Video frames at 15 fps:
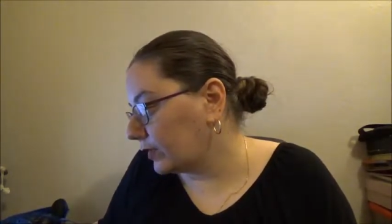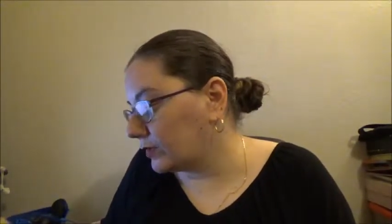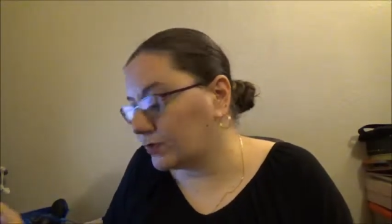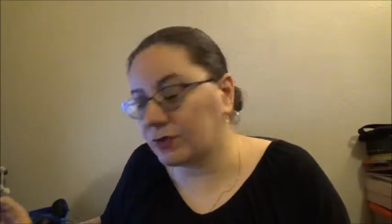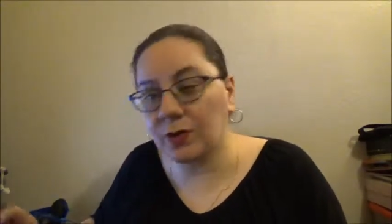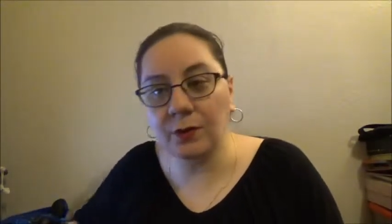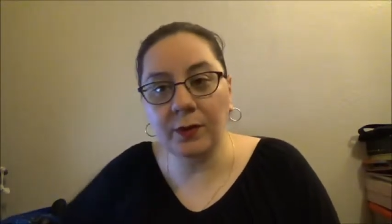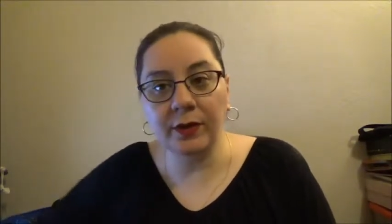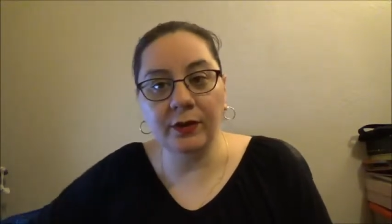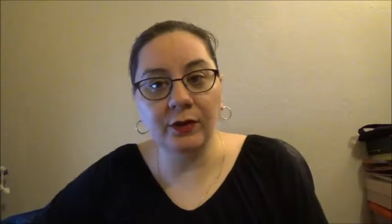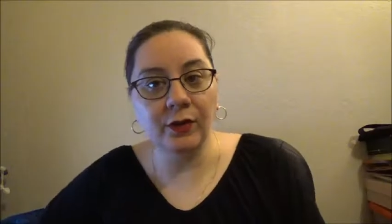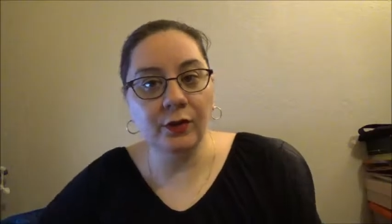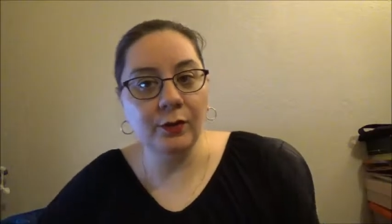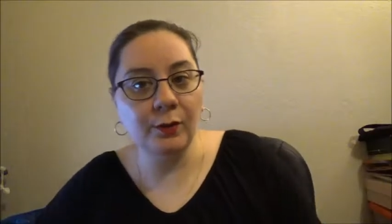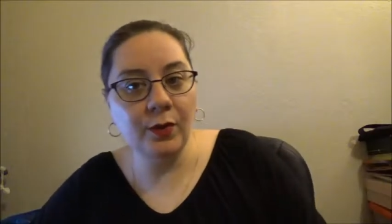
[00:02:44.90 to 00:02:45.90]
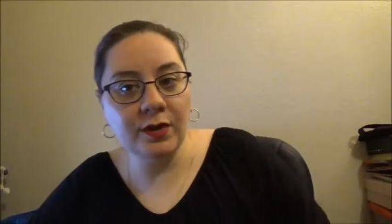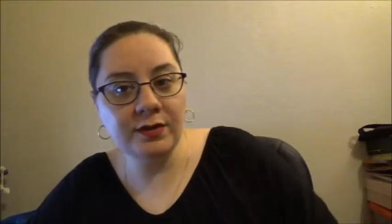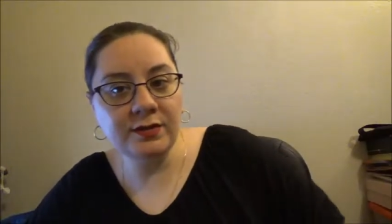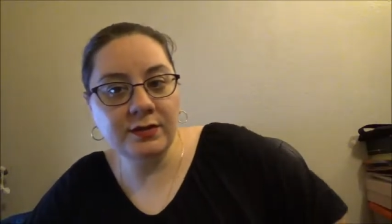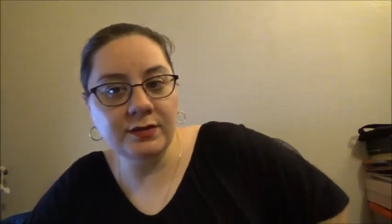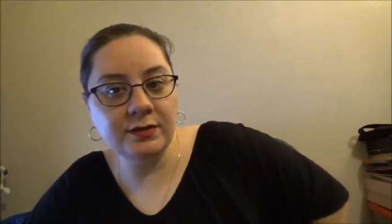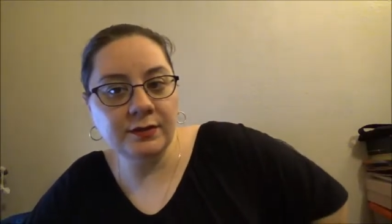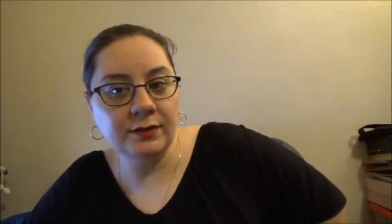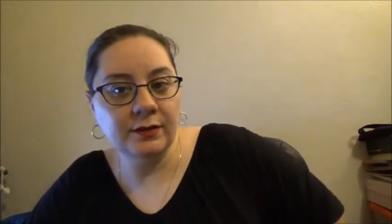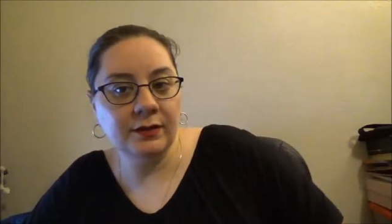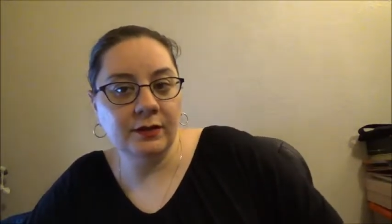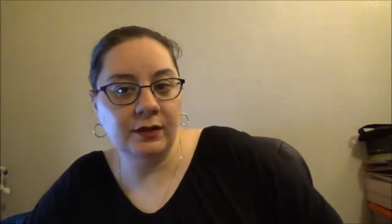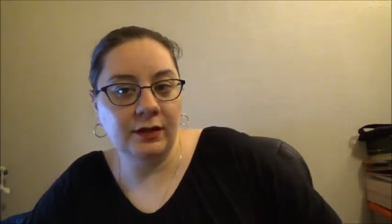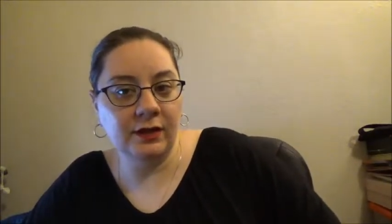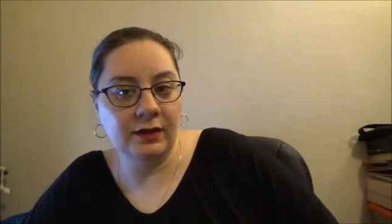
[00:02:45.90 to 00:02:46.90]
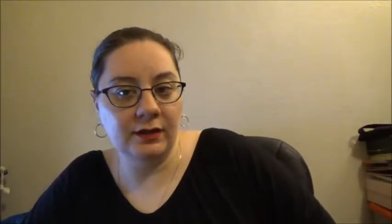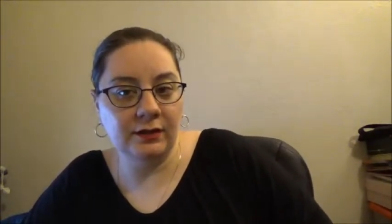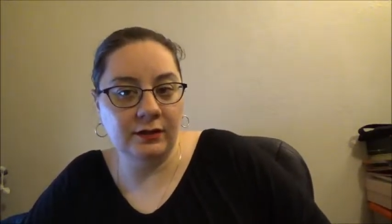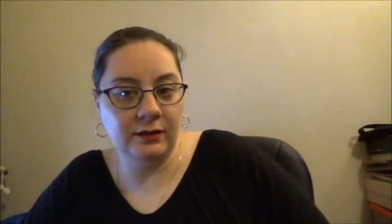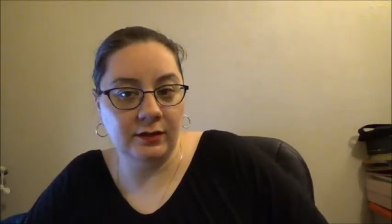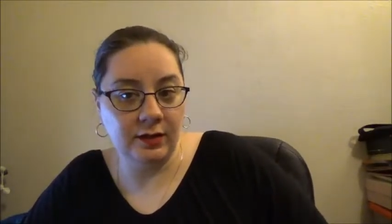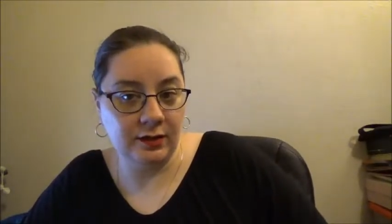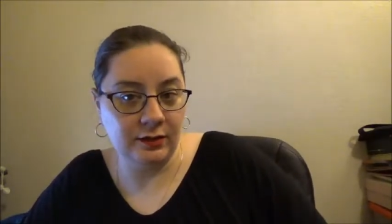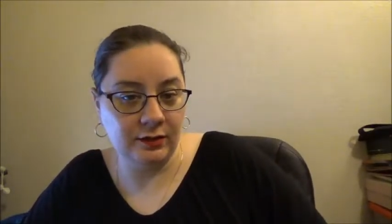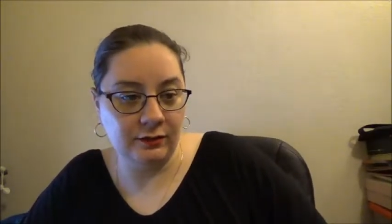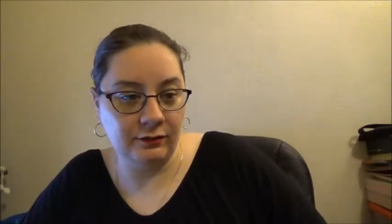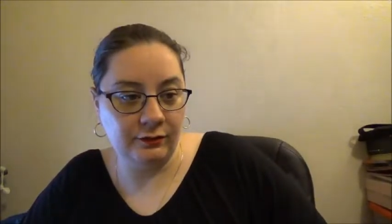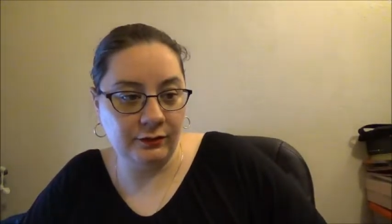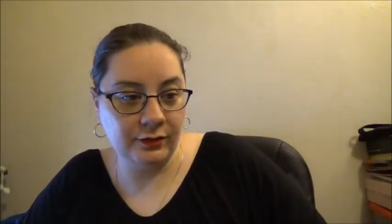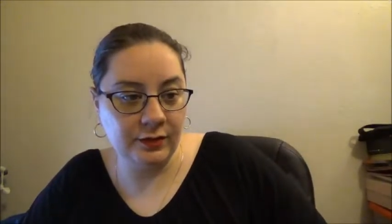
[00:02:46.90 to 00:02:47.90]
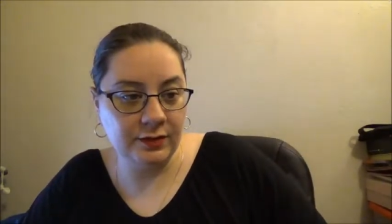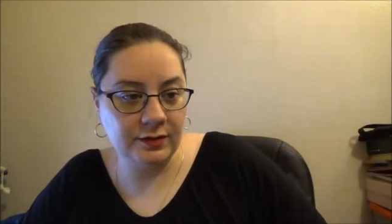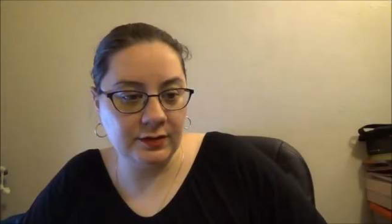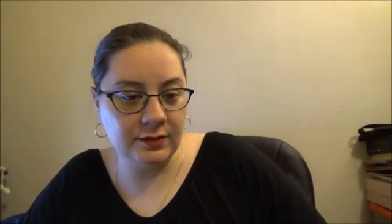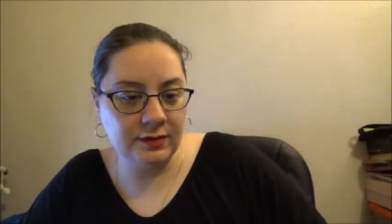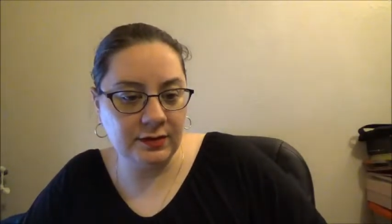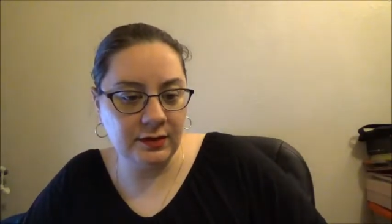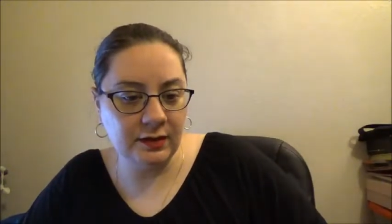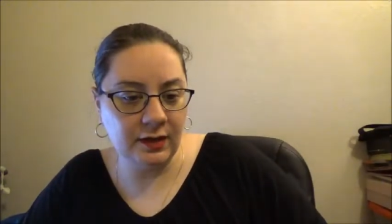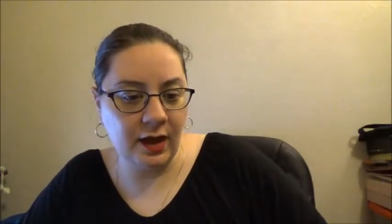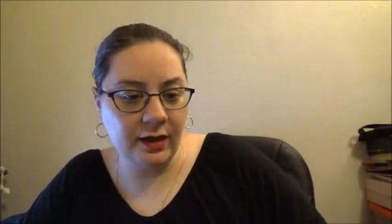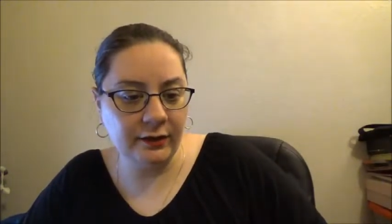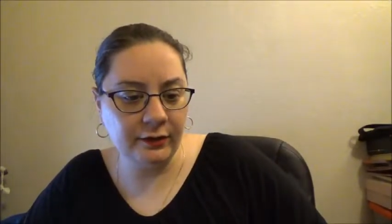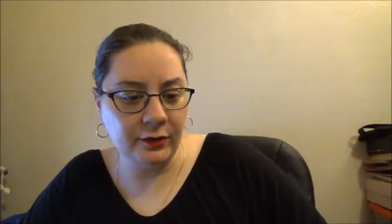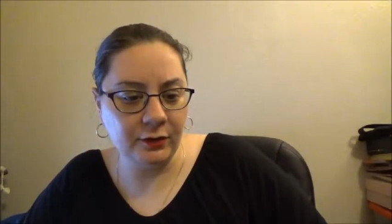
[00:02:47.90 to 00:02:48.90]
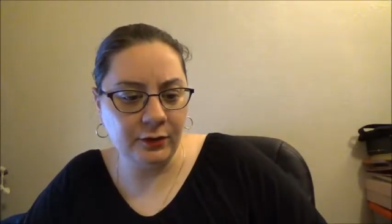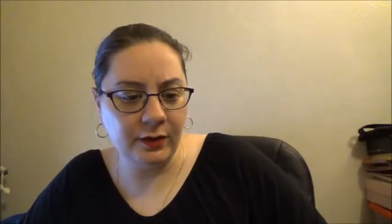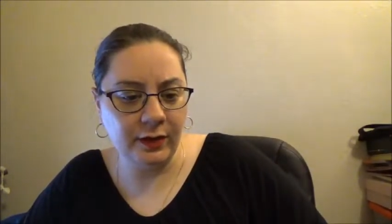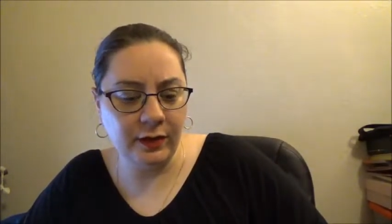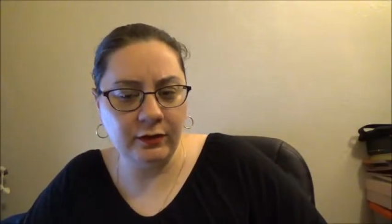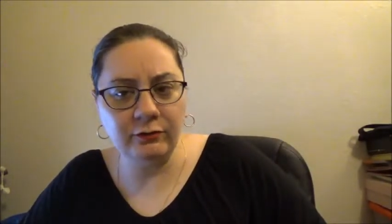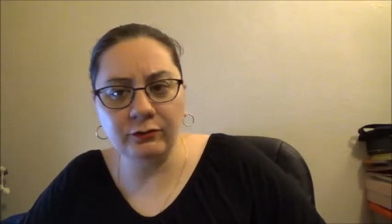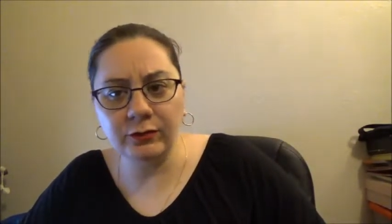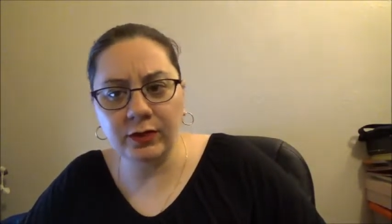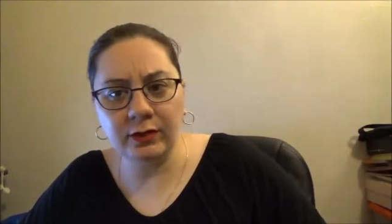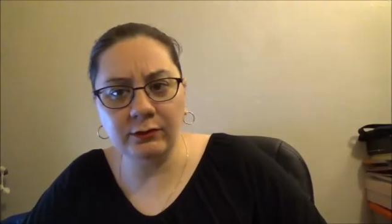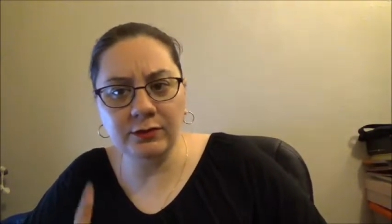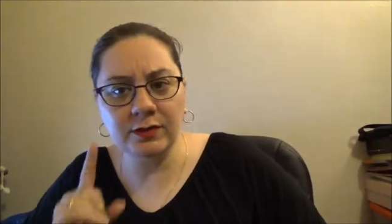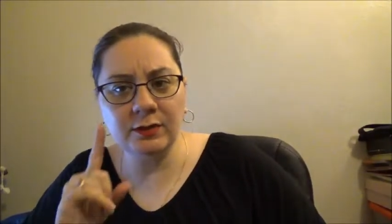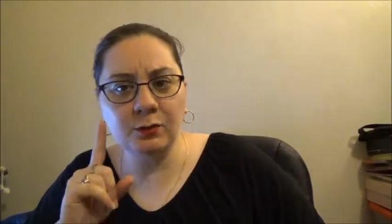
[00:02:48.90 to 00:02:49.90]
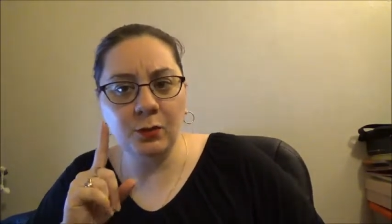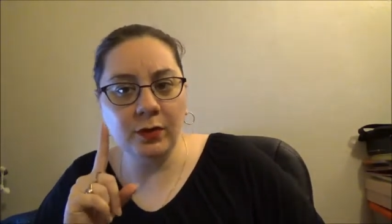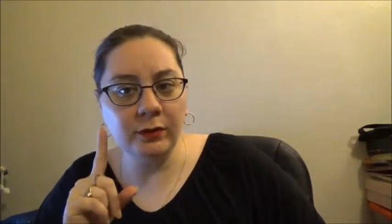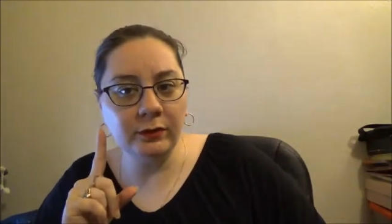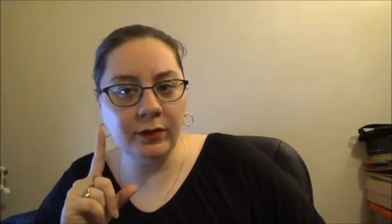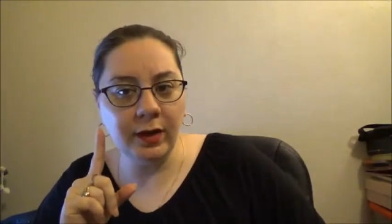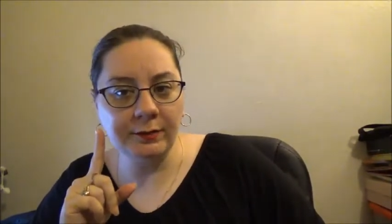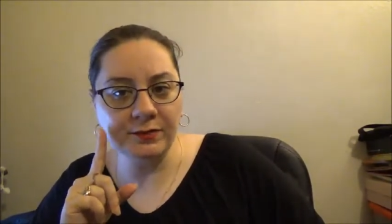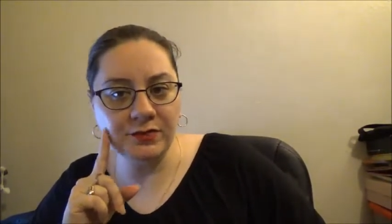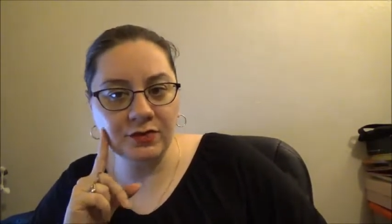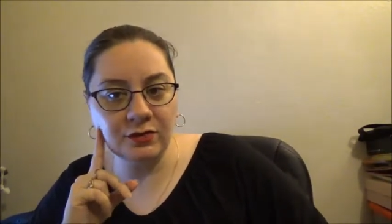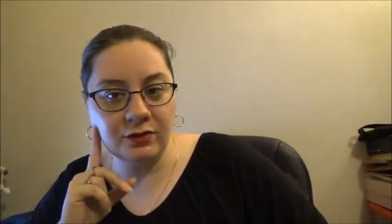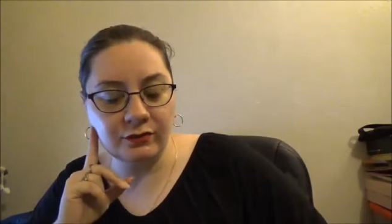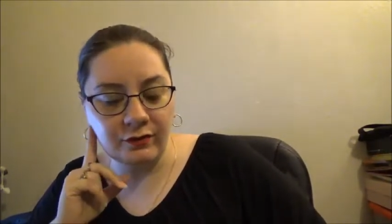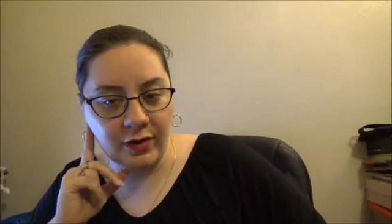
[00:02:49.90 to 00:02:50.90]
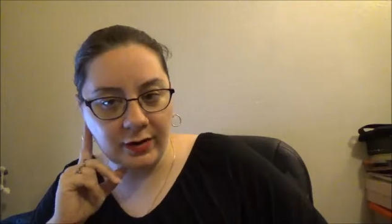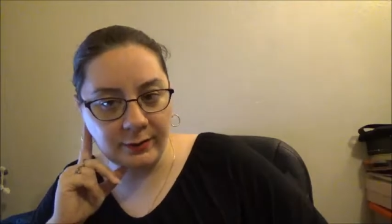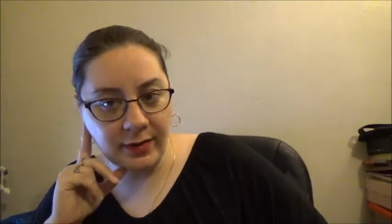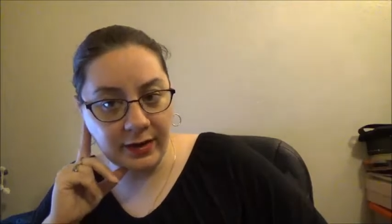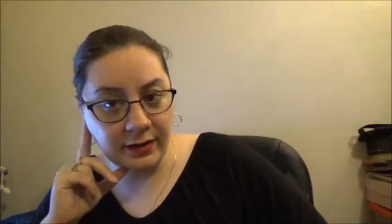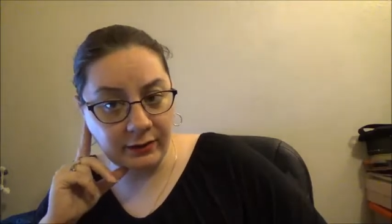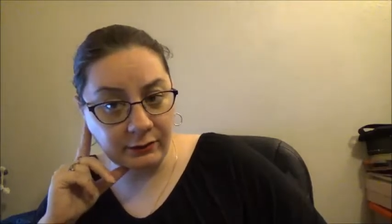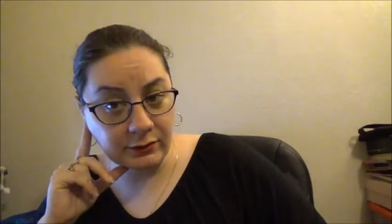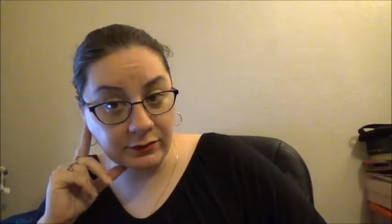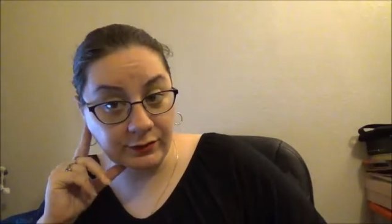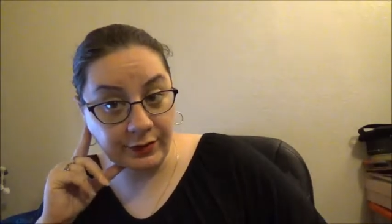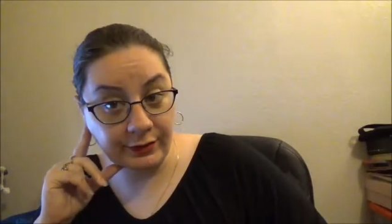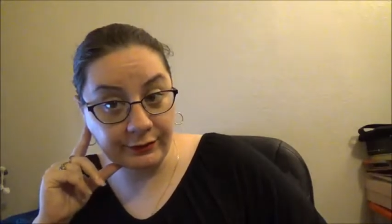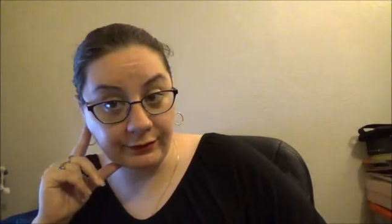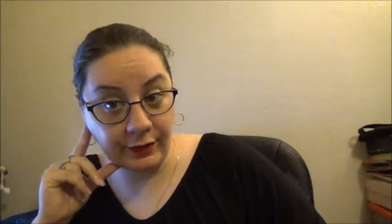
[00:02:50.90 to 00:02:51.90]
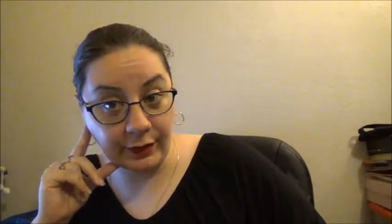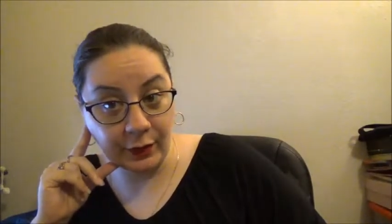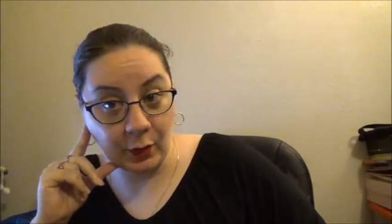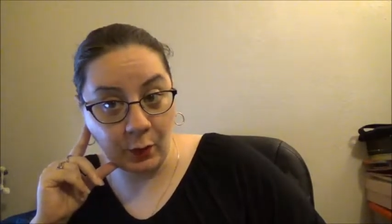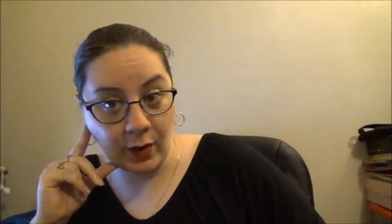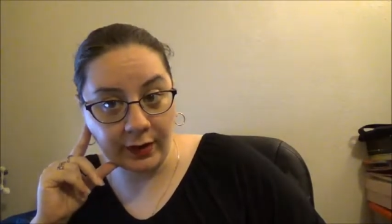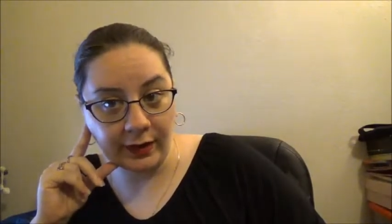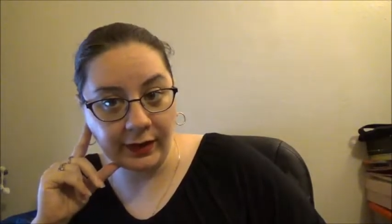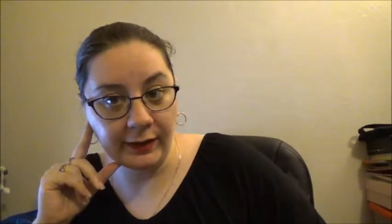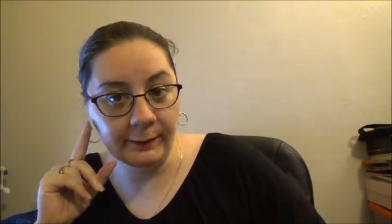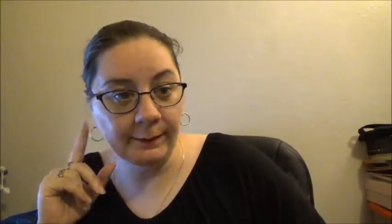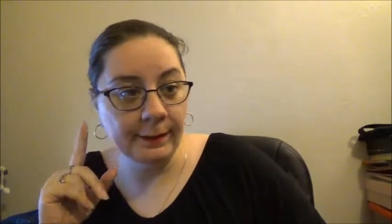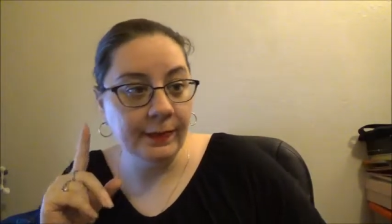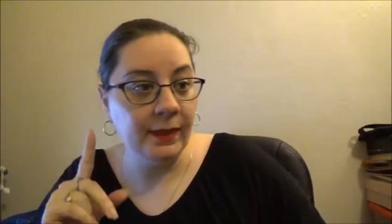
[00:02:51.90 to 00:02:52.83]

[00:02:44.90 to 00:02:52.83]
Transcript: Seo In Guk was in in the because I don't know he, in, he was in one episode of Running Man. He was very very quiet,